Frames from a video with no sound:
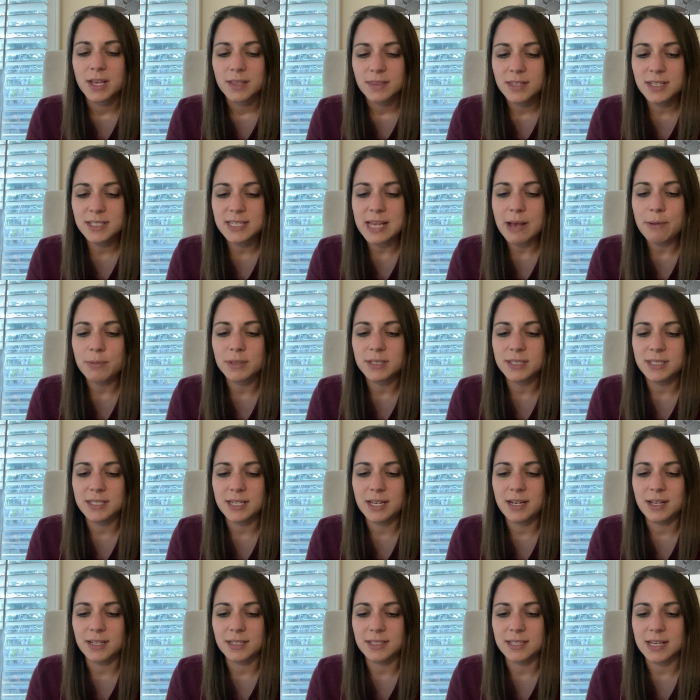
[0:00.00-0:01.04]
These owls
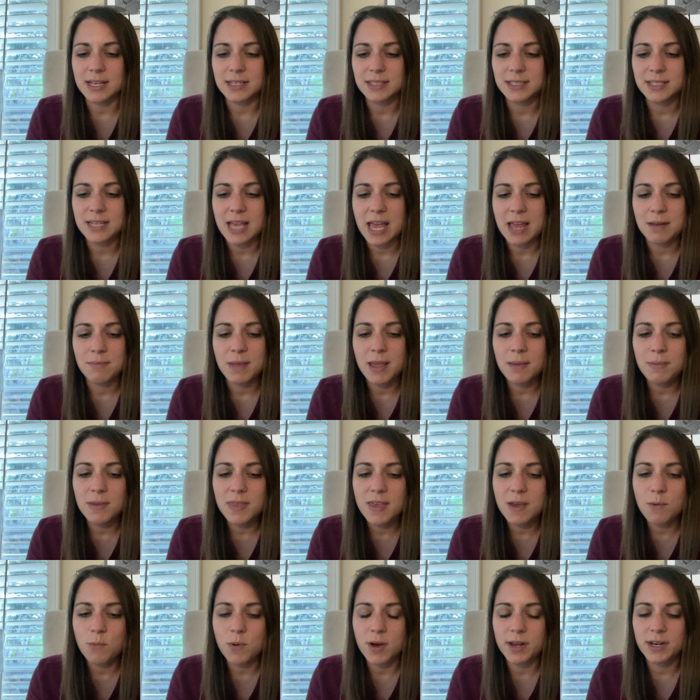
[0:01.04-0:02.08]
did exist, and maybe
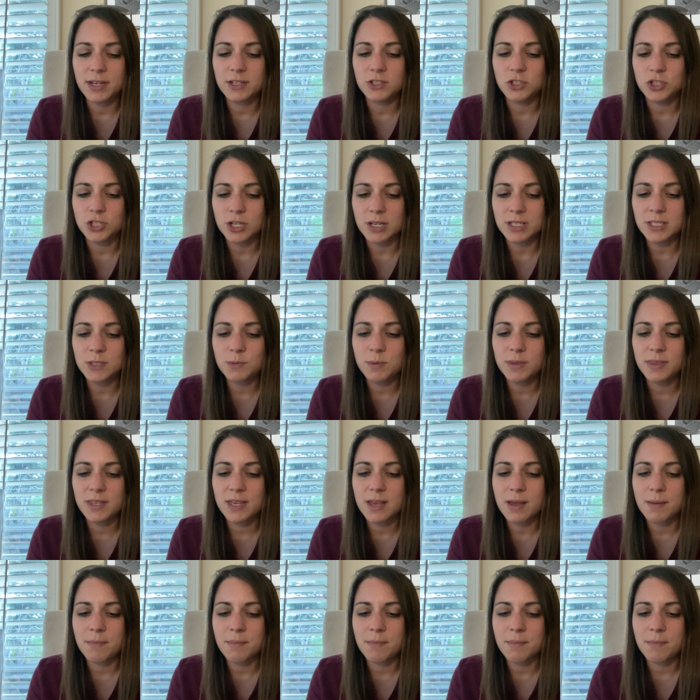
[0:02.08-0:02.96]
they wanted just what the